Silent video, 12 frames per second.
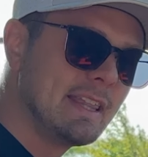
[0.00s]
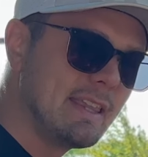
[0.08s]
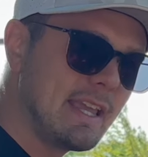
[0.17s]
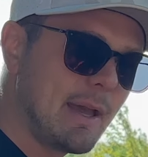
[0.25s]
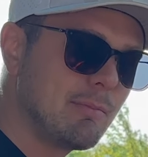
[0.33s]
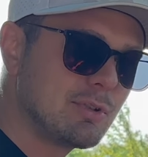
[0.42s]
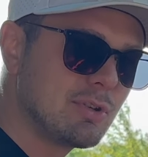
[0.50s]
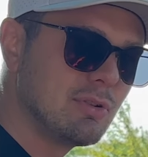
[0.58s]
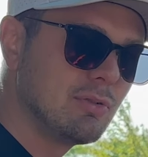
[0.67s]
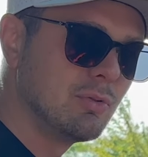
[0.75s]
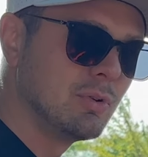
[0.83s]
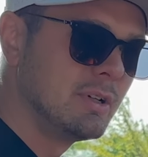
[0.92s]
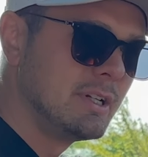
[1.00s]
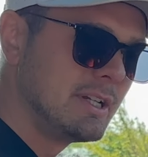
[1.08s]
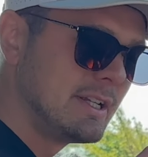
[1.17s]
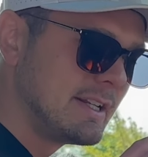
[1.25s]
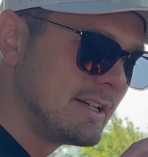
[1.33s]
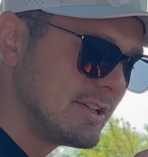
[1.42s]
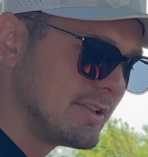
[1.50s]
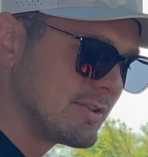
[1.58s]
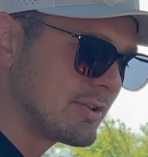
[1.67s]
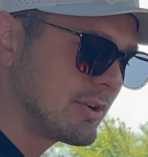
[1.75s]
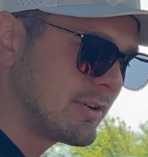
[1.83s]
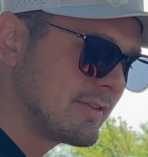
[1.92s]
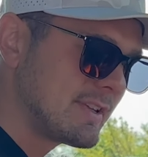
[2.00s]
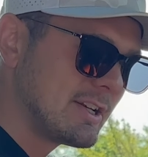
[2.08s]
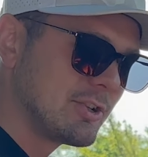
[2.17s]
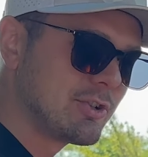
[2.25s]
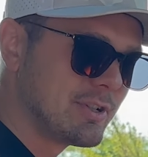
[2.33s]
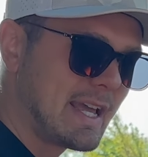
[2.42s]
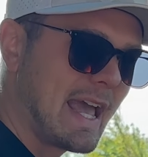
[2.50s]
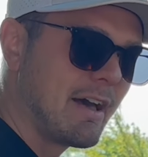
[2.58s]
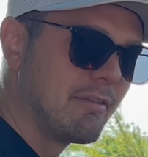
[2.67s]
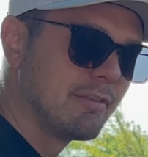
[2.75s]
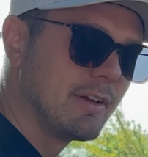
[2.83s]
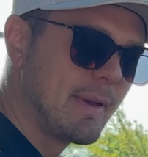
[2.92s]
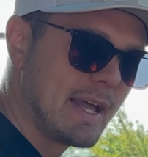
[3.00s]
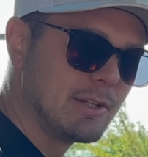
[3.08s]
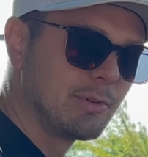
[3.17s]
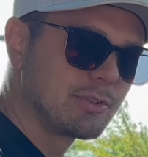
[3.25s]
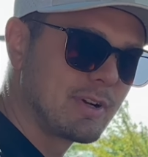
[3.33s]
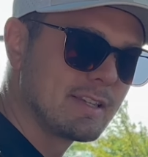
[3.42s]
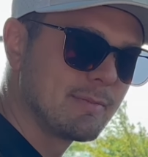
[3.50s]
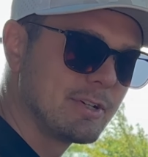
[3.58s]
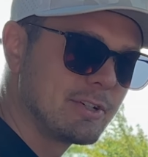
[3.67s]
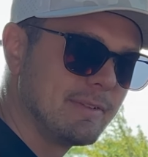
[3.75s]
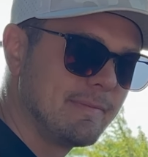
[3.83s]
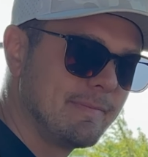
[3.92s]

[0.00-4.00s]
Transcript: the M2 deserves and should have a manual transmission.